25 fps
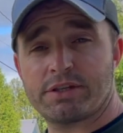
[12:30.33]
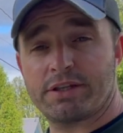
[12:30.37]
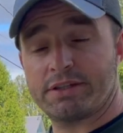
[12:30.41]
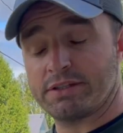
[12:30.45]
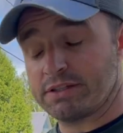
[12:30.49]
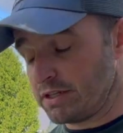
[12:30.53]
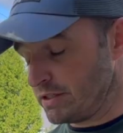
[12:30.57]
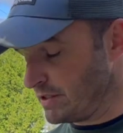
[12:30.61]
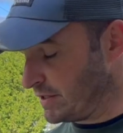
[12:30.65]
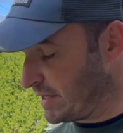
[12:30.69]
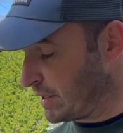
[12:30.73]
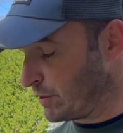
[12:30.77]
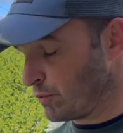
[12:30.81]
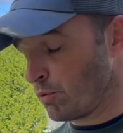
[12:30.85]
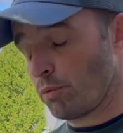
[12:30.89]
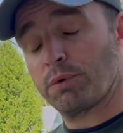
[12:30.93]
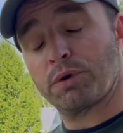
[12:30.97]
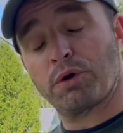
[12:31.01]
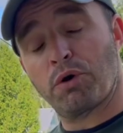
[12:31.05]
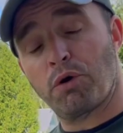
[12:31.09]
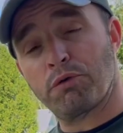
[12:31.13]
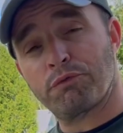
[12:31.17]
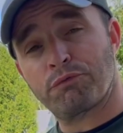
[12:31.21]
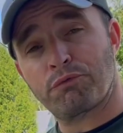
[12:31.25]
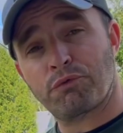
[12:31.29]
And since that's what we're
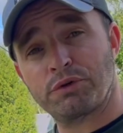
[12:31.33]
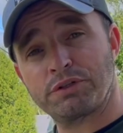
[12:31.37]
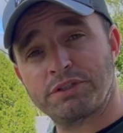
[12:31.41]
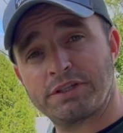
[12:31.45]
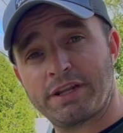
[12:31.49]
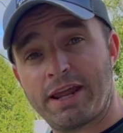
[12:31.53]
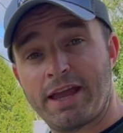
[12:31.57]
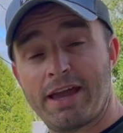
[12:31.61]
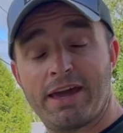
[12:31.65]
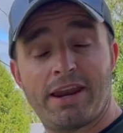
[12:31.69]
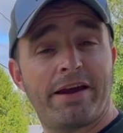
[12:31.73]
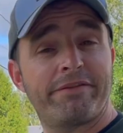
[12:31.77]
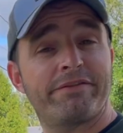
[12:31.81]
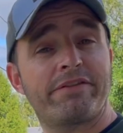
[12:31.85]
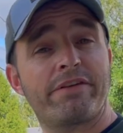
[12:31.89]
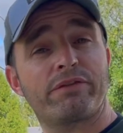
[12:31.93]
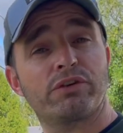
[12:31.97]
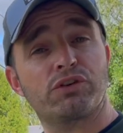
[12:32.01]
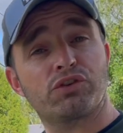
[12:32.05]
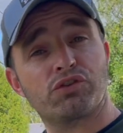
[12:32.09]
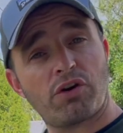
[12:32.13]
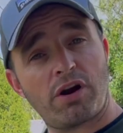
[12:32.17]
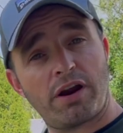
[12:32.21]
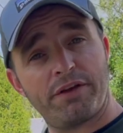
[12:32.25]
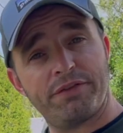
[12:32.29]
going for today, and I've never
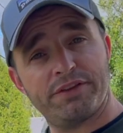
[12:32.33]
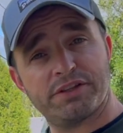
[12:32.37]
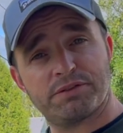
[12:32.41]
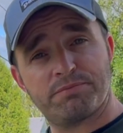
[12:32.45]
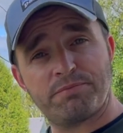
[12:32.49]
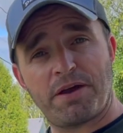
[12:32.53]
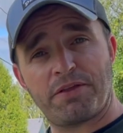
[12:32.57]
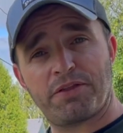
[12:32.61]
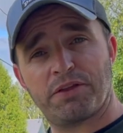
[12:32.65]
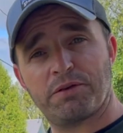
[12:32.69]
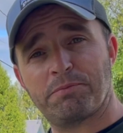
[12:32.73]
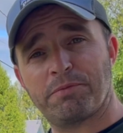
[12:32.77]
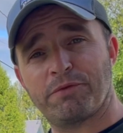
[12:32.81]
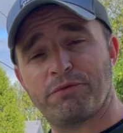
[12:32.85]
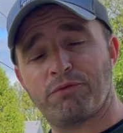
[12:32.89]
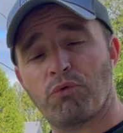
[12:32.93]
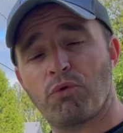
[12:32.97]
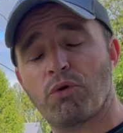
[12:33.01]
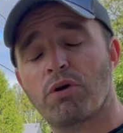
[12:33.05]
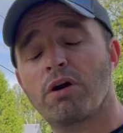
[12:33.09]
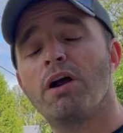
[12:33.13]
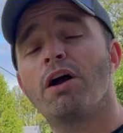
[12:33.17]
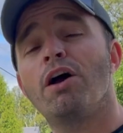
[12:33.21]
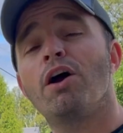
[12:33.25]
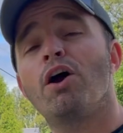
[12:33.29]
tried this method
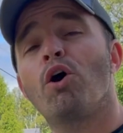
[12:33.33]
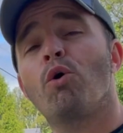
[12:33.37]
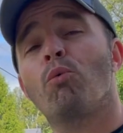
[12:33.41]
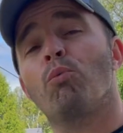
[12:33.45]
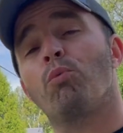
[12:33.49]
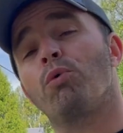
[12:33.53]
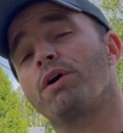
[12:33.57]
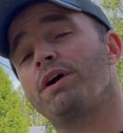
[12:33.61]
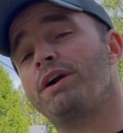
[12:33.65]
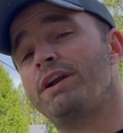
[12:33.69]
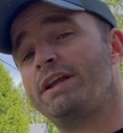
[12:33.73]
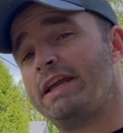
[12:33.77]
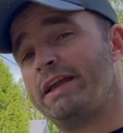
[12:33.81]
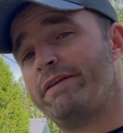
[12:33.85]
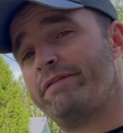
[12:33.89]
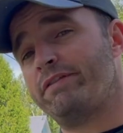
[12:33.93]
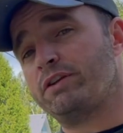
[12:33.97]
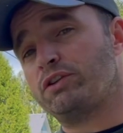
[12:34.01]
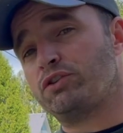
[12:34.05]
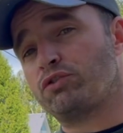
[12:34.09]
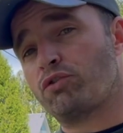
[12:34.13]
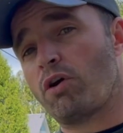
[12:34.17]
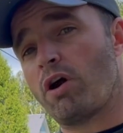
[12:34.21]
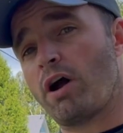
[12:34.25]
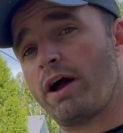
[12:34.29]
before, we're going to give it a
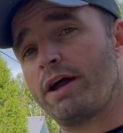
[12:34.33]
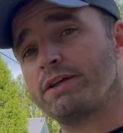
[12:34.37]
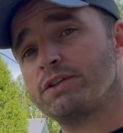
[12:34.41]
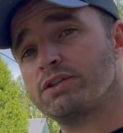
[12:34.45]
try.